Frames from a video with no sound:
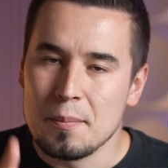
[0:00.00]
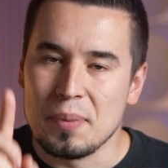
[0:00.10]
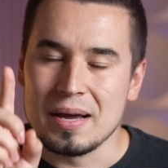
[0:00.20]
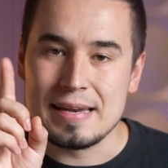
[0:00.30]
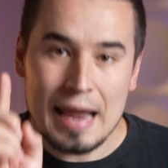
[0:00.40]

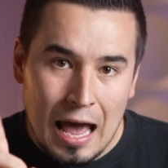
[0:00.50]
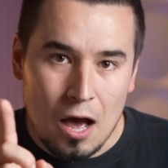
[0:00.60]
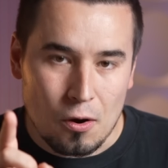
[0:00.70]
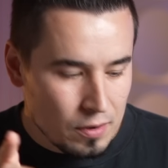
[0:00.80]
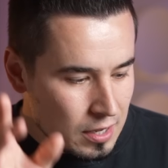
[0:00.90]
But
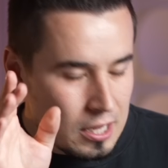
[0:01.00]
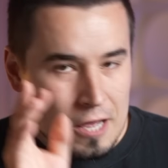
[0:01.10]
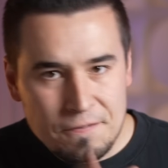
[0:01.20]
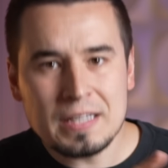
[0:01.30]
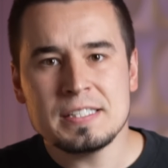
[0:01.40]
now,
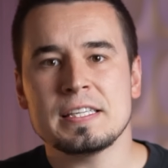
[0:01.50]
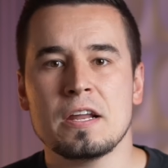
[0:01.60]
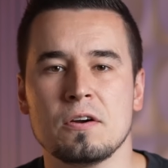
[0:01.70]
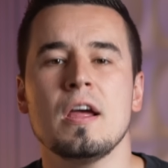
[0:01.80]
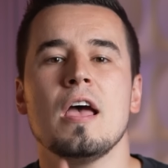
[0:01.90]
if you
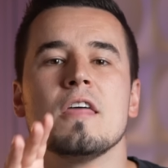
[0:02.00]
consider